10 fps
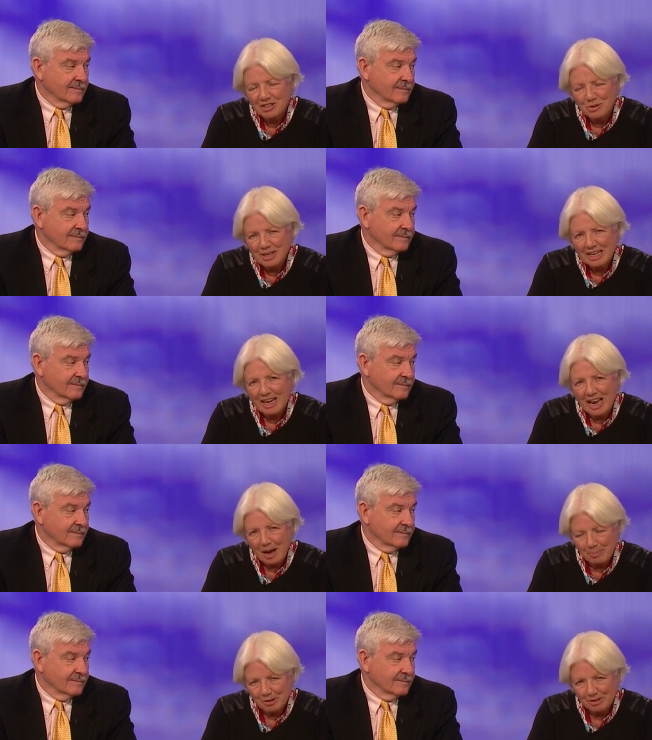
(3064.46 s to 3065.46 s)
Speaker 1: suing
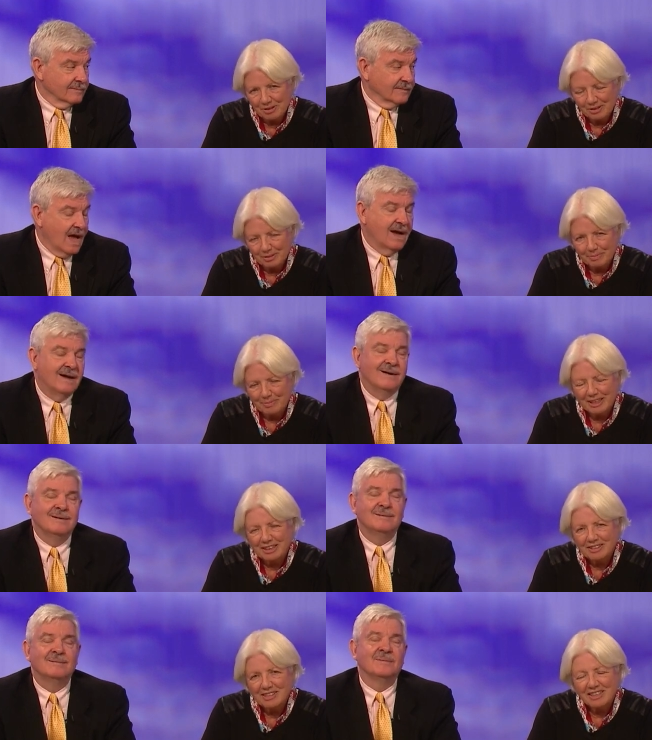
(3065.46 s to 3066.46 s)
Apple
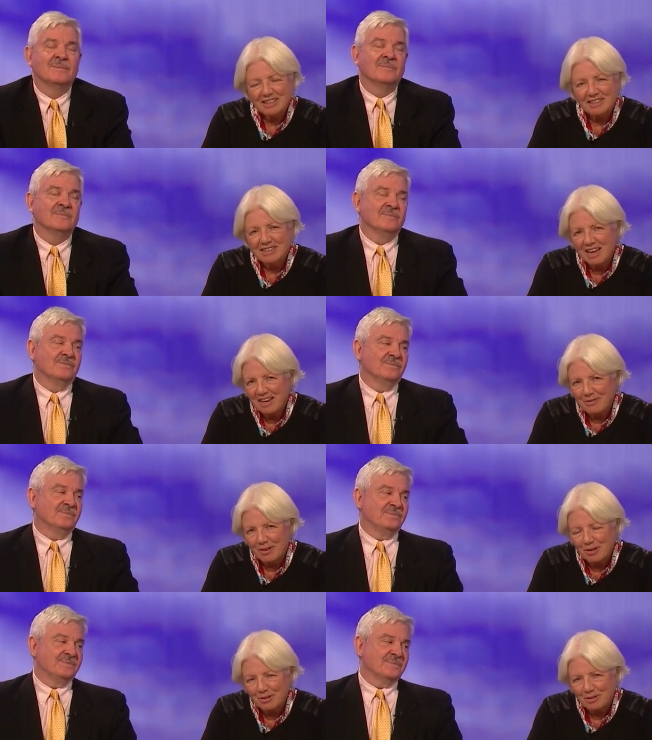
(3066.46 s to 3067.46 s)
because he says his
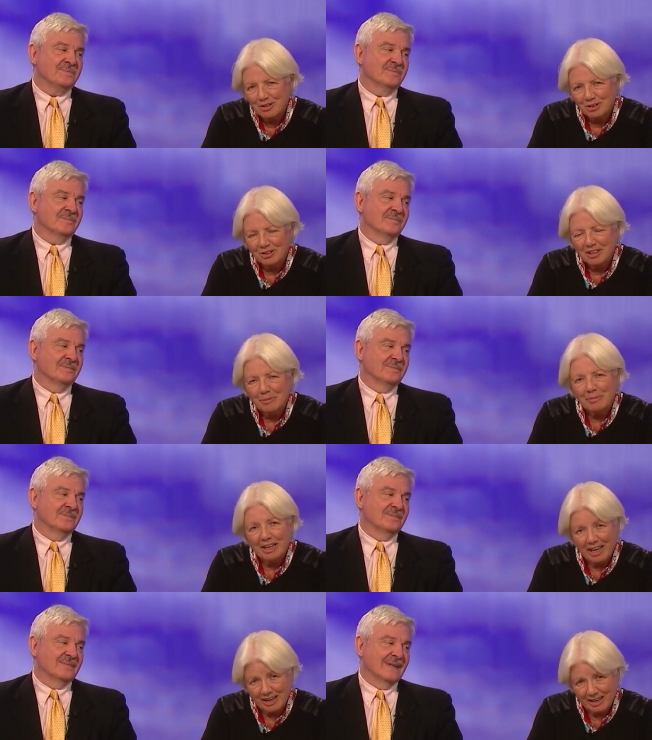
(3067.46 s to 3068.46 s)
iPhone turned him
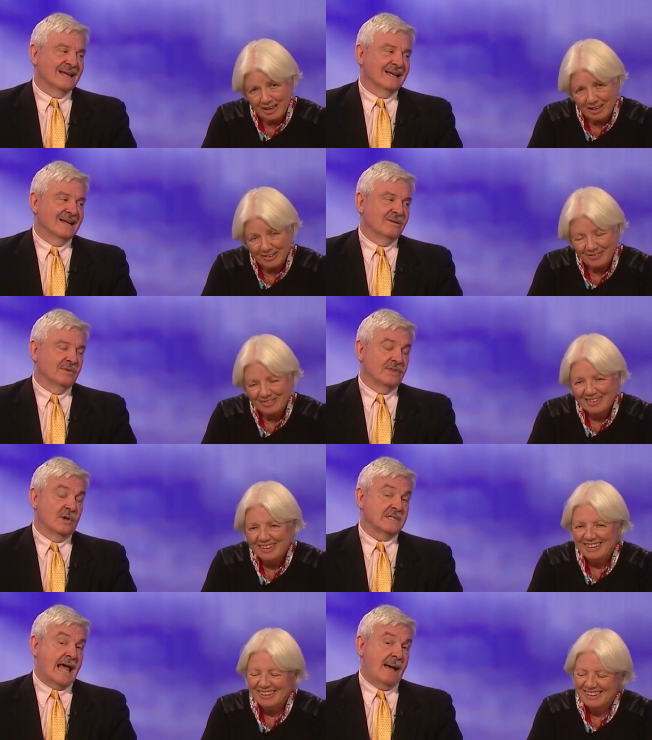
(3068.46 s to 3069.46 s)
gay.
Speaker 2: With
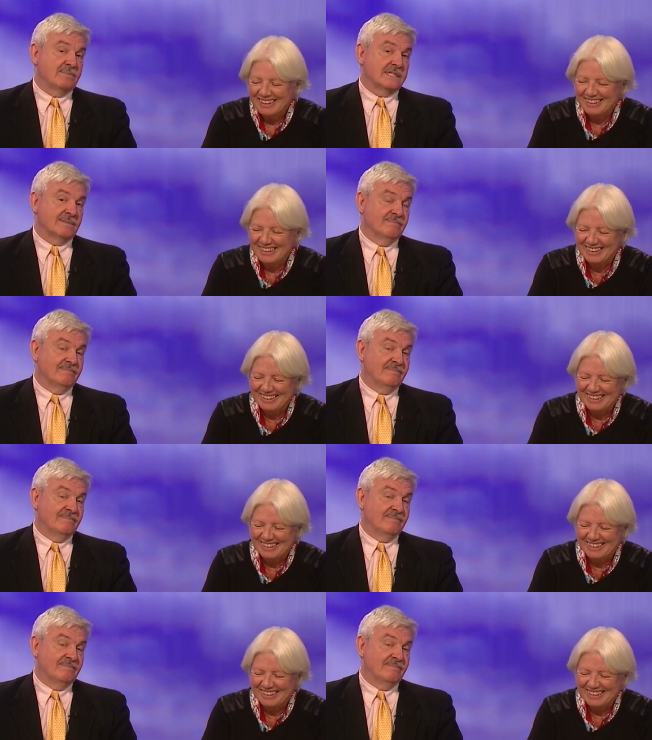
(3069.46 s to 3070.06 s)
those apps.